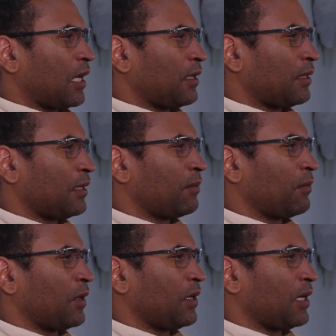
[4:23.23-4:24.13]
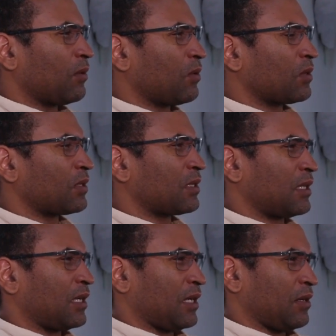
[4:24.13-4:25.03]
I think Maria was
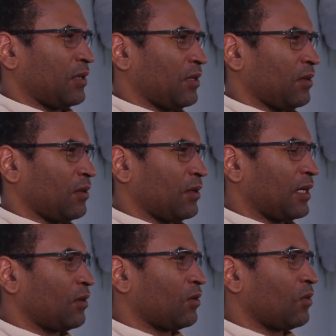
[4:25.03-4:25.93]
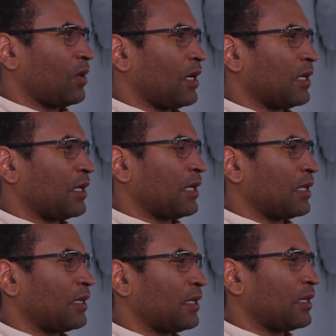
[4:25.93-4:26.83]
scarier. I don't know why.
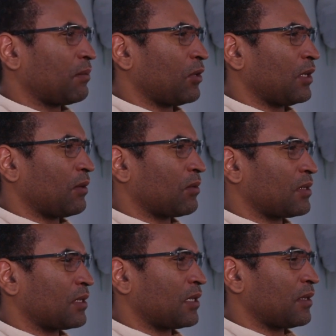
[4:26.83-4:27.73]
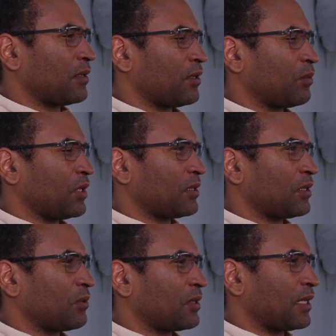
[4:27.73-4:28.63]
I think Maria was scarier
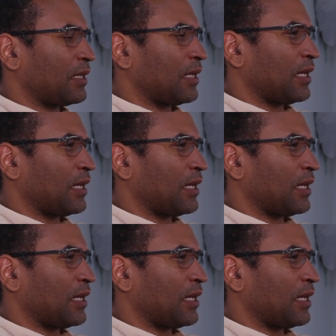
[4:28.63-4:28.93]
because it was at